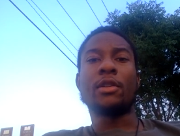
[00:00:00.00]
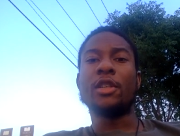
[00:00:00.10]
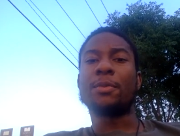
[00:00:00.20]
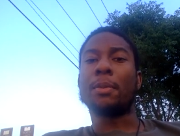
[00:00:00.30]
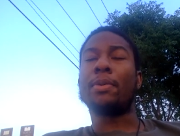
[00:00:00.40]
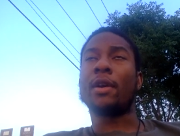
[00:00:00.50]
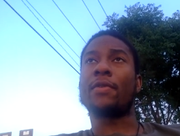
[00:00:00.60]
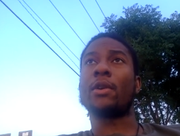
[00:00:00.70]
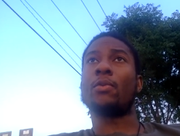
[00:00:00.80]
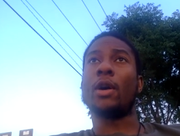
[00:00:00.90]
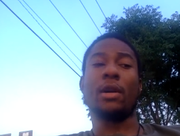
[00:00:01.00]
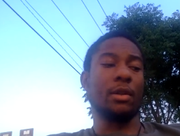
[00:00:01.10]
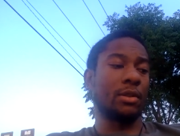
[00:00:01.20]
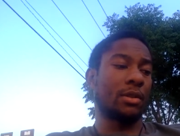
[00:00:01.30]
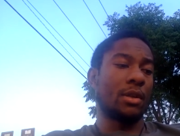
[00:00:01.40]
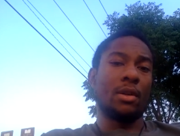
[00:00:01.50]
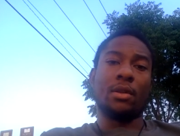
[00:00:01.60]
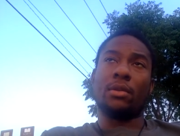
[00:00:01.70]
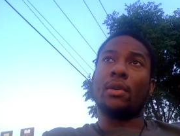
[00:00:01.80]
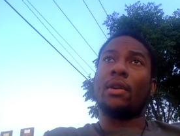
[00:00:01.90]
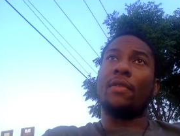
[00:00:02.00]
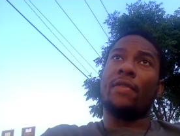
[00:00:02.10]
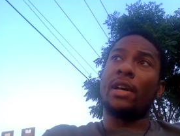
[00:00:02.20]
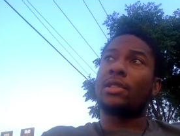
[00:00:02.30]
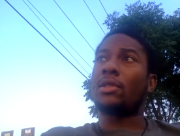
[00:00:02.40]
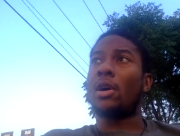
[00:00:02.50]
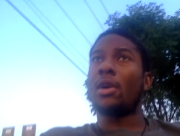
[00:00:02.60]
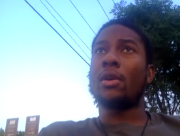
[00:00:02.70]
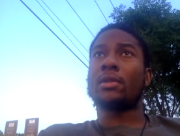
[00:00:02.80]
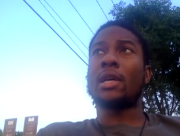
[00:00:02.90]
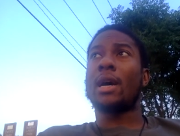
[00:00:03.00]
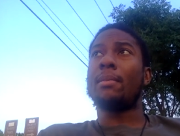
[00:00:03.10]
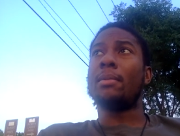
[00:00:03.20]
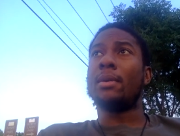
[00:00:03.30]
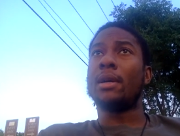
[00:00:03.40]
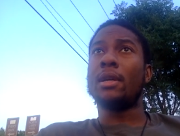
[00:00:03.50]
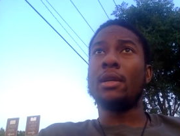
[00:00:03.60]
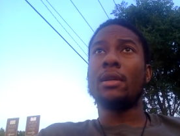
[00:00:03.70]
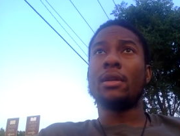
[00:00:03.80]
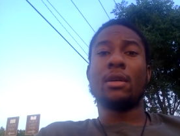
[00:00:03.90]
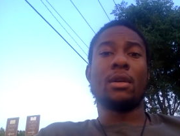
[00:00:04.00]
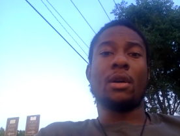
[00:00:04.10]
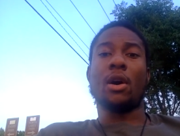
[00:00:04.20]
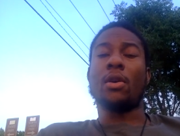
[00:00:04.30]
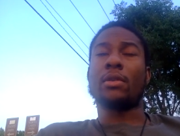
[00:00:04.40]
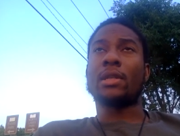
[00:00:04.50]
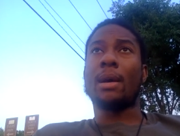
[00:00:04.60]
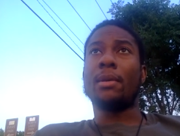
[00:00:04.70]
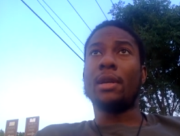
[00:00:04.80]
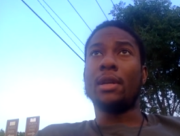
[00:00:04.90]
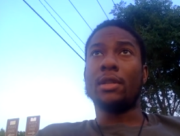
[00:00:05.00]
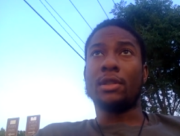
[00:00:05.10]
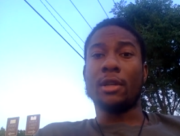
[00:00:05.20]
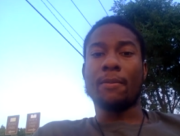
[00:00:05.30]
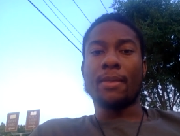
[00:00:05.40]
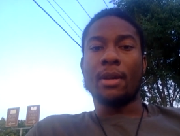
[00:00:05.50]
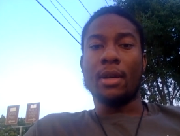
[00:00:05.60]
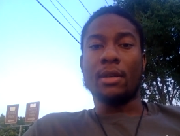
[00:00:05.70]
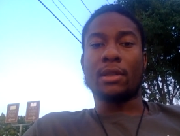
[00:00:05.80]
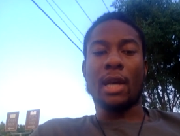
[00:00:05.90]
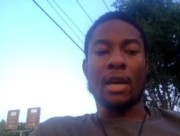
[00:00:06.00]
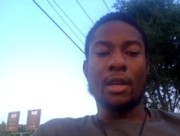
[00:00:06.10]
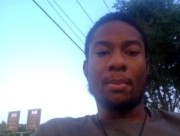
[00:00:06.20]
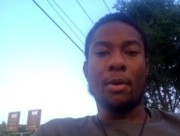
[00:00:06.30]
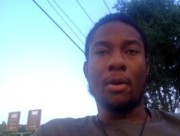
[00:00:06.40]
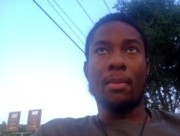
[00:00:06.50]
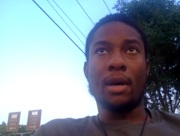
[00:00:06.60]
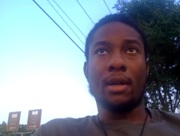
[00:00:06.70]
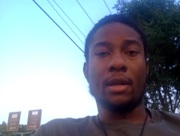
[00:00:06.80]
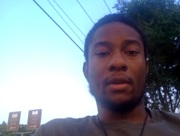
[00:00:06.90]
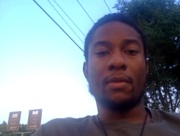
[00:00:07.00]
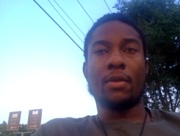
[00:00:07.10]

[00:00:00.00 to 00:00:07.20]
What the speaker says: Just prepare for the worst. Don't invest all your time and money, all your time and energy into stocking up on money.